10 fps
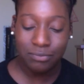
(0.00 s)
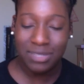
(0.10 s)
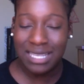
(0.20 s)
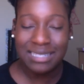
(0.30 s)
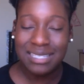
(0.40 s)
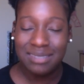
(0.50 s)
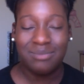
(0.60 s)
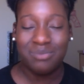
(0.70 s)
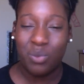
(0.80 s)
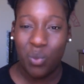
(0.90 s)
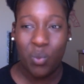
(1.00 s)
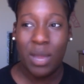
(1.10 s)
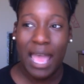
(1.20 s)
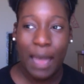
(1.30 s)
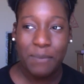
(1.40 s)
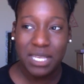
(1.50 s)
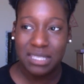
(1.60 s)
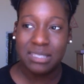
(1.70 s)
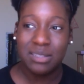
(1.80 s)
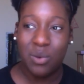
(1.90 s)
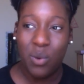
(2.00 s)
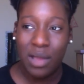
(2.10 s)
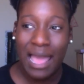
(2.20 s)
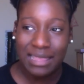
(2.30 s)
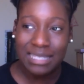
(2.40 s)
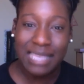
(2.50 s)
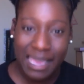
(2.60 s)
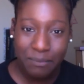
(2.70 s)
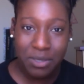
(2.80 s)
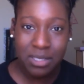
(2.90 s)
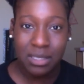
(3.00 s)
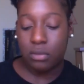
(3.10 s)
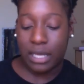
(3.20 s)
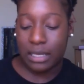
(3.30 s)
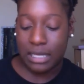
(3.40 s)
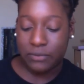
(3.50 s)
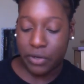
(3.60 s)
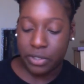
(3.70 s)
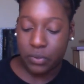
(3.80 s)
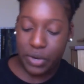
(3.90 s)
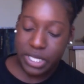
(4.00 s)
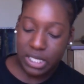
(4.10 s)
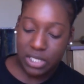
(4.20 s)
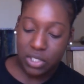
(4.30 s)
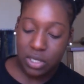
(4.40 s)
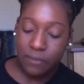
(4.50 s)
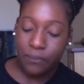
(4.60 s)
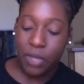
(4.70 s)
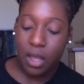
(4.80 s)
like just what happens at this campus, like as far as orientation.